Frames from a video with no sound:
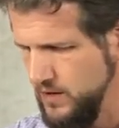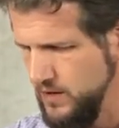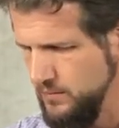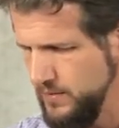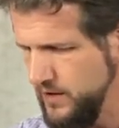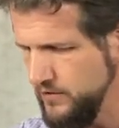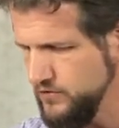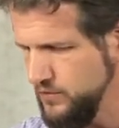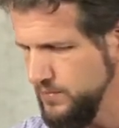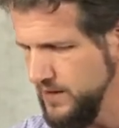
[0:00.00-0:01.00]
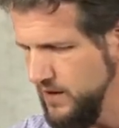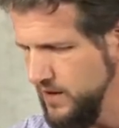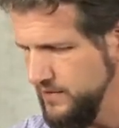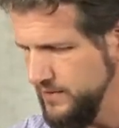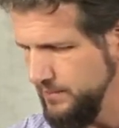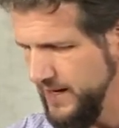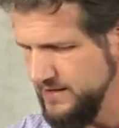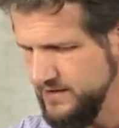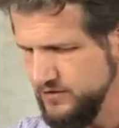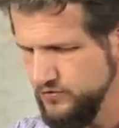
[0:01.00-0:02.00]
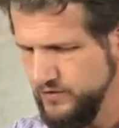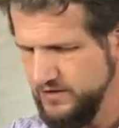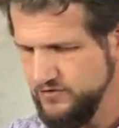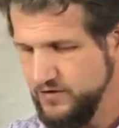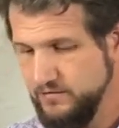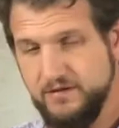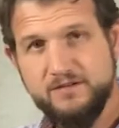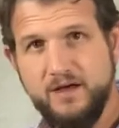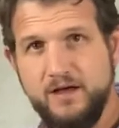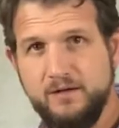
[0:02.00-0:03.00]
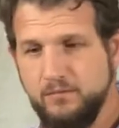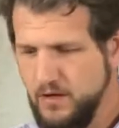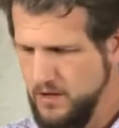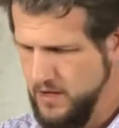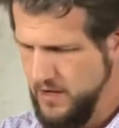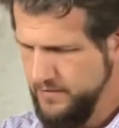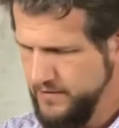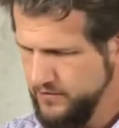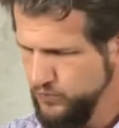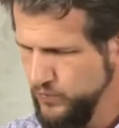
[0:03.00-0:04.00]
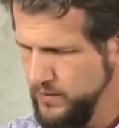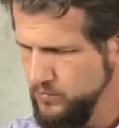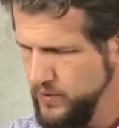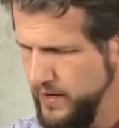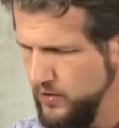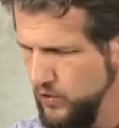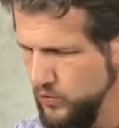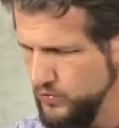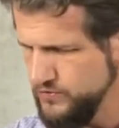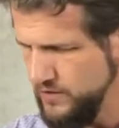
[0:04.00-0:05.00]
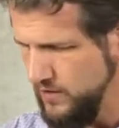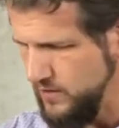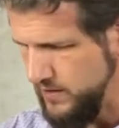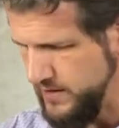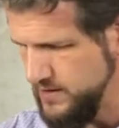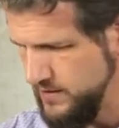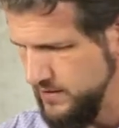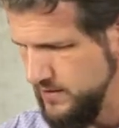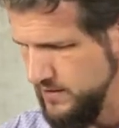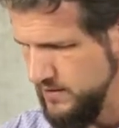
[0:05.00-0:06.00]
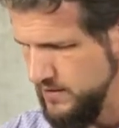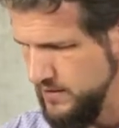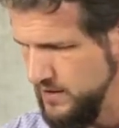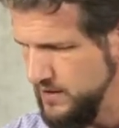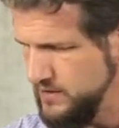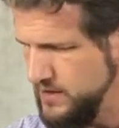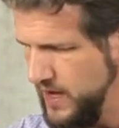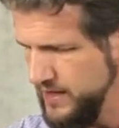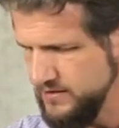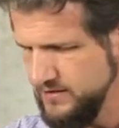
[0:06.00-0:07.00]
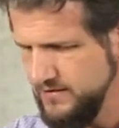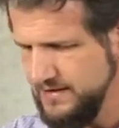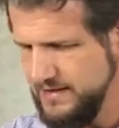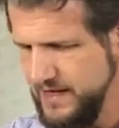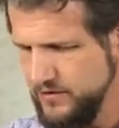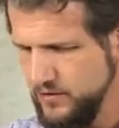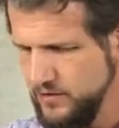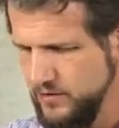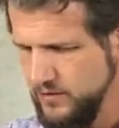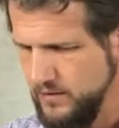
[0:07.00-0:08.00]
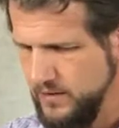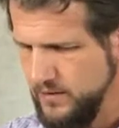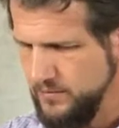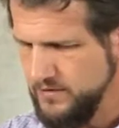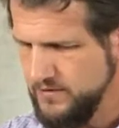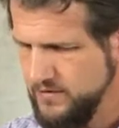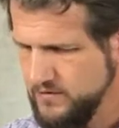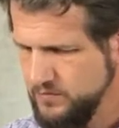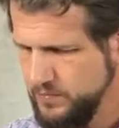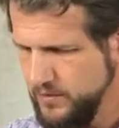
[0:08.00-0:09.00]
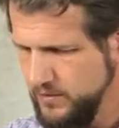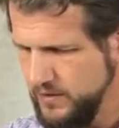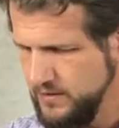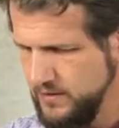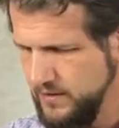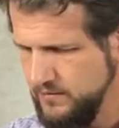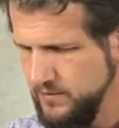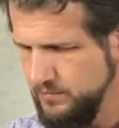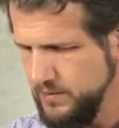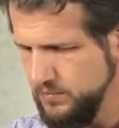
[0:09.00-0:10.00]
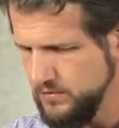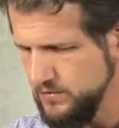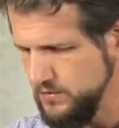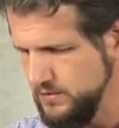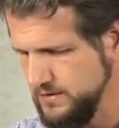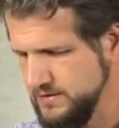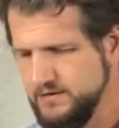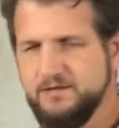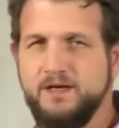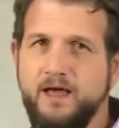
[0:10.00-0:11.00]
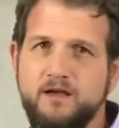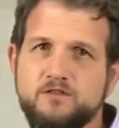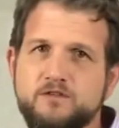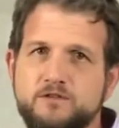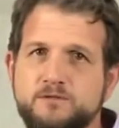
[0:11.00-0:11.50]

but also beyond the painting tradition of his time. Thus, Rembrandt holds on not to the letter, but to the spirit of the biblical text.